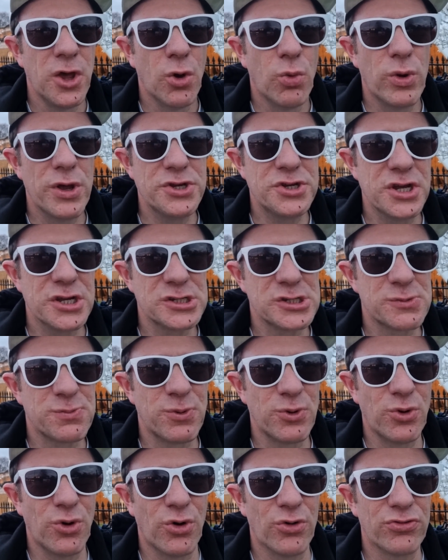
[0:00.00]
which
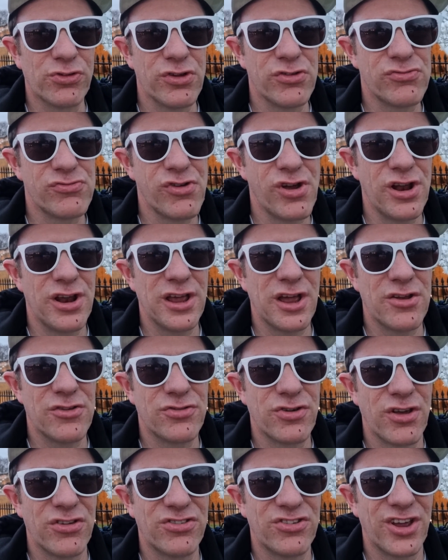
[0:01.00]
explores this really
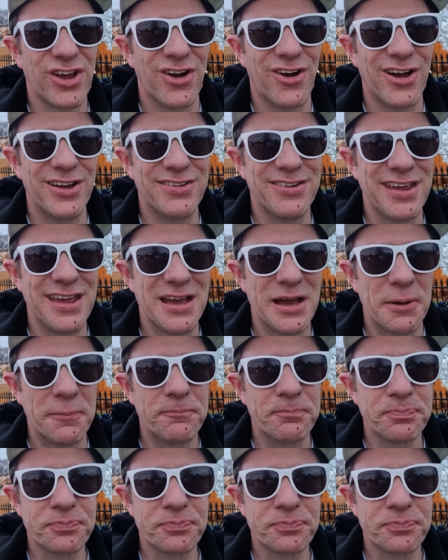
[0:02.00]
interesting idea.